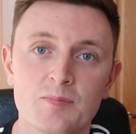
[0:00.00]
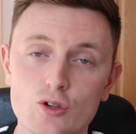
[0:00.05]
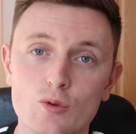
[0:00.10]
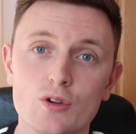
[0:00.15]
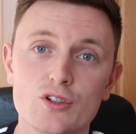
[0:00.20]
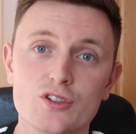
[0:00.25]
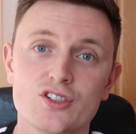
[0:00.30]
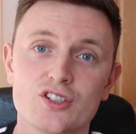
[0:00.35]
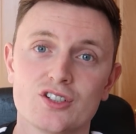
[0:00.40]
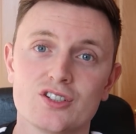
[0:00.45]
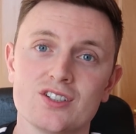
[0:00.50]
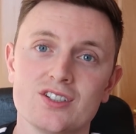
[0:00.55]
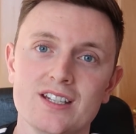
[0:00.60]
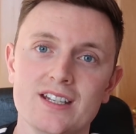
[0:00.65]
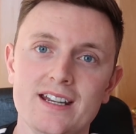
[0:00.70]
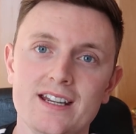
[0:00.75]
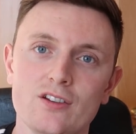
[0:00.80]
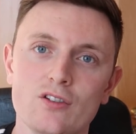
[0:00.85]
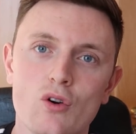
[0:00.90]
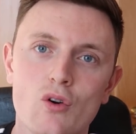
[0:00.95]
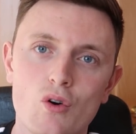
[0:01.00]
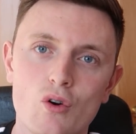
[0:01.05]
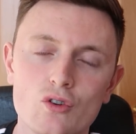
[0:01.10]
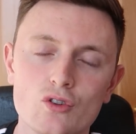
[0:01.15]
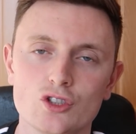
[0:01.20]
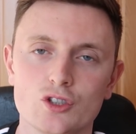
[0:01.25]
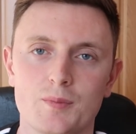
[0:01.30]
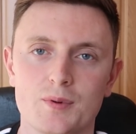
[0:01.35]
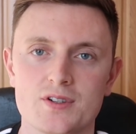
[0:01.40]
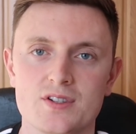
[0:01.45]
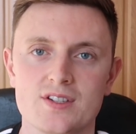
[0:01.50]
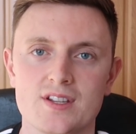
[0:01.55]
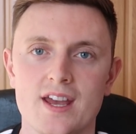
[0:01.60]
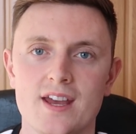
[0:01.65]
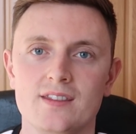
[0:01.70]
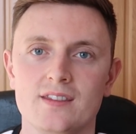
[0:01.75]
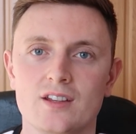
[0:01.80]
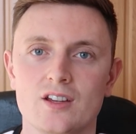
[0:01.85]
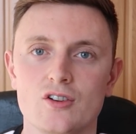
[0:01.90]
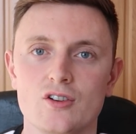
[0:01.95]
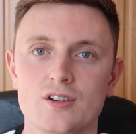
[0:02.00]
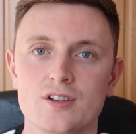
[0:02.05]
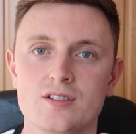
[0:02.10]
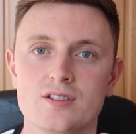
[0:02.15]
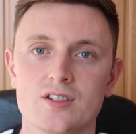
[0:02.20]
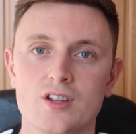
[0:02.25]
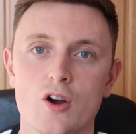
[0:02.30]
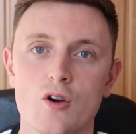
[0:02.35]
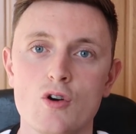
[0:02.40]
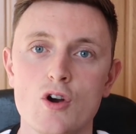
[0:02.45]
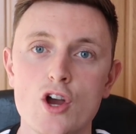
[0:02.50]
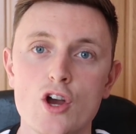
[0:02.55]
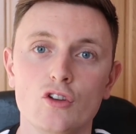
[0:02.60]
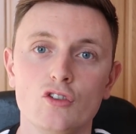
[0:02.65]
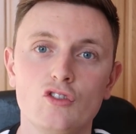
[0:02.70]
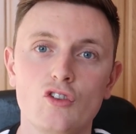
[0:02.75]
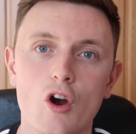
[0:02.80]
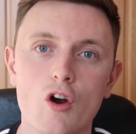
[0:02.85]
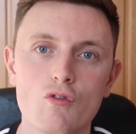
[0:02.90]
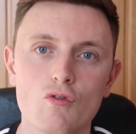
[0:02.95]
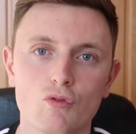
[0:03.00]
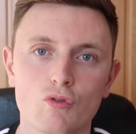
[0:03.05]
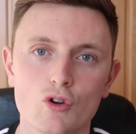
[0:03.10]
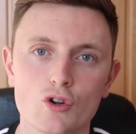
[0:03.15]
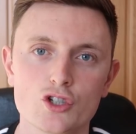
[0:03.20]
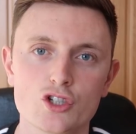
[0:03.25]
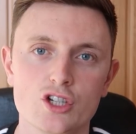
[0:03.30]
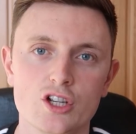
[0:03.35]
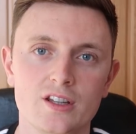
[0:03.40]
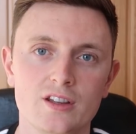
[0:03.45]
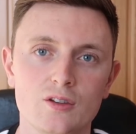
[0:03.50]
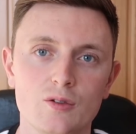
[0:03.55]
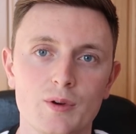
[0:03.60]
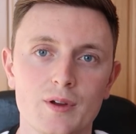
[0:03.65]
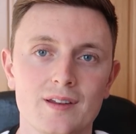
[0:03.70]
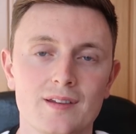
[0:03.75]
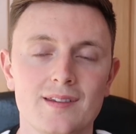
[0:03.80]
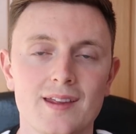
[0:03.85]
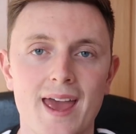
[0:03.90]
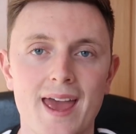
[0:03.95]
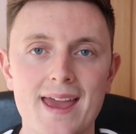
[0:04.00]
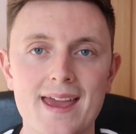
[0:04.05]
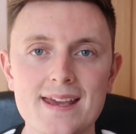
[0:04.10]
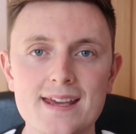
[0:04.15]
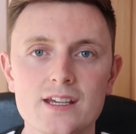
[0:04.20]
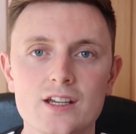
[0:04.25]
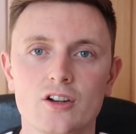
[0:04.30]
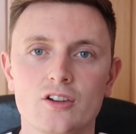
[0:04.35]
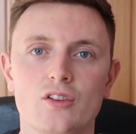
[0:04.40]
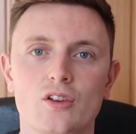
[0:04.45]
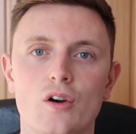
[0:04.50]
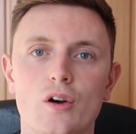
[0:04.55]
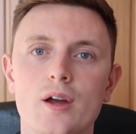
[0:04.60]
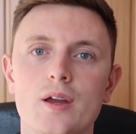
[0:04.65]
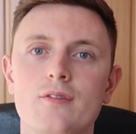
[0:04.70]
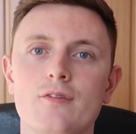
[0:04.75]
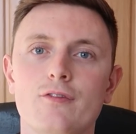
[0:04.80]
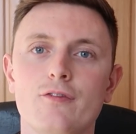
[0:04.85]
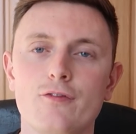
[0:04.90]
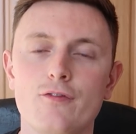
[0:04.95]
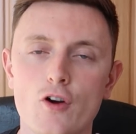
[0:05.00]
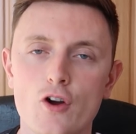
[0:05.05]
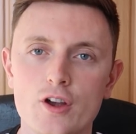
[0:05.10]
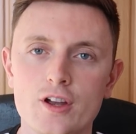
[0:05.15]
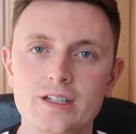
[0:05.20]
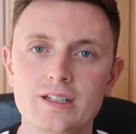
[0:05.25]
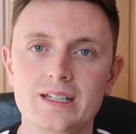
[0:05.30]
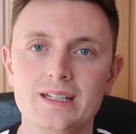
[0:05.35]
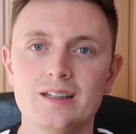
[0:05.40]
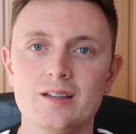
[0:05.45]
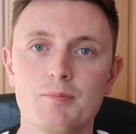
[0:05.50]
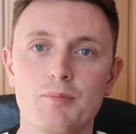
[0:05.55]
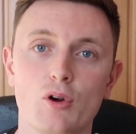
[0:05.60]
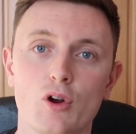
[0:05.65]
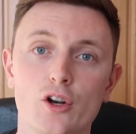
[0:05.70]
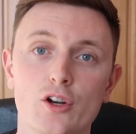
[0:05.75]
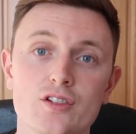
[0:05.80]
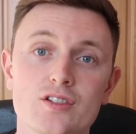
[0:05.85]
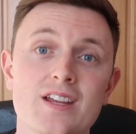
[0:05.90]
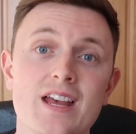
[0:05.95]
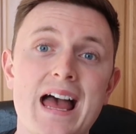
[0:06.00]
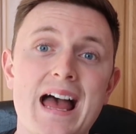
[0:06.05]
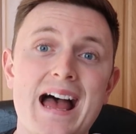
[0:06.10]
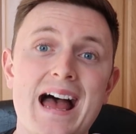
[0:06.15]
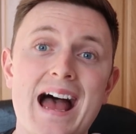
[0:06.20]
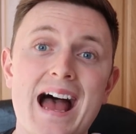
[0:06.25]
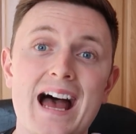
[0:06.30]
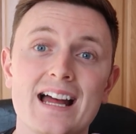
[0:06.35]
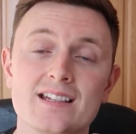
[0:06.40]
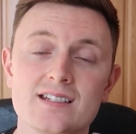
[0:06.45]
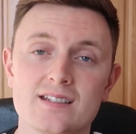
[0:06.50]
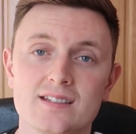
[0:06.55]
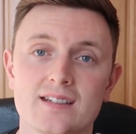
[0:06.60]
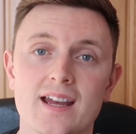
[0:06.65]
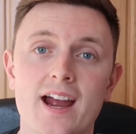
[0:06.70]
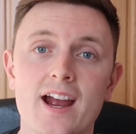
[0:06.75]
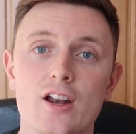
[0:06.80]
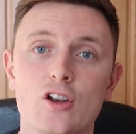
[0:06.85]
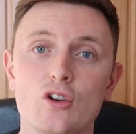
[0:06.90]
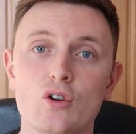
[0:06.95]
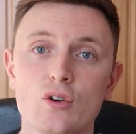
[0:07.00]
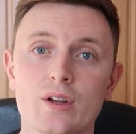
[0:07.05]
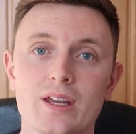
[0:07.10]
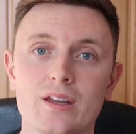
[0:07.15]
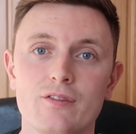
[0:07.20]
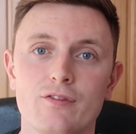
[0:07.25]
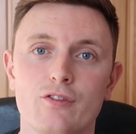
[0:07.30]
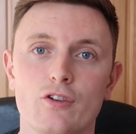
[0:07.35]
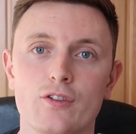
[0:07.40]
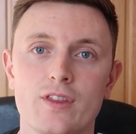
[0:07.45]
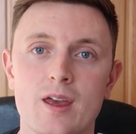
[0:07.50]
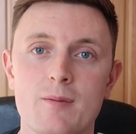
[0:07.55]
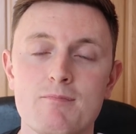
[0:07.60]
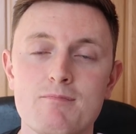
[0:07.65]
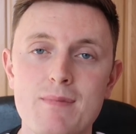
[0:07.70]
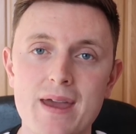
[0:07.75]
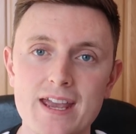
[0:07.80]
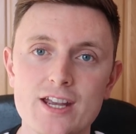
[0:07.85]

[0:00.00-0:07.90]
You will succeed 100%, guys. So don't rush into it. Take your time finding the products and start looking for them.